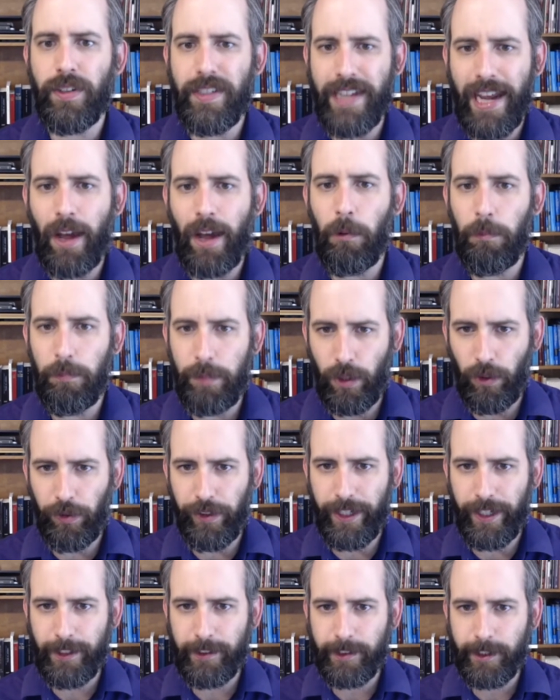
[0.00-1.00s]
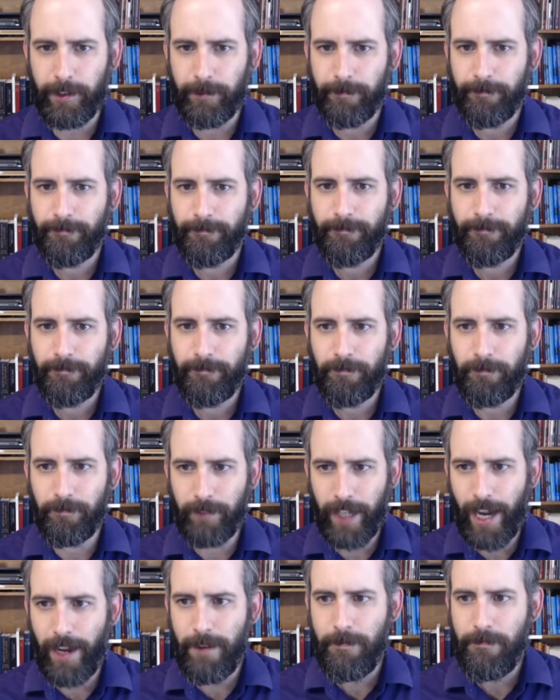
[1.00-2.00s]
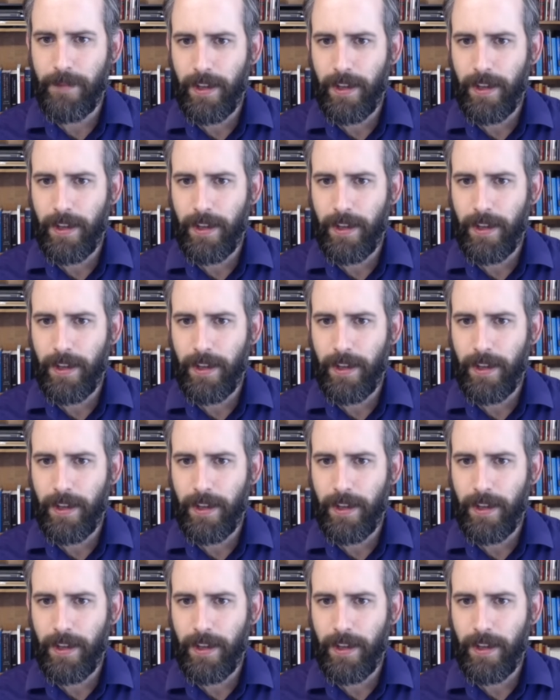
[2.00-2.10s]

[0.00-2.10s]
down buildings. Okay?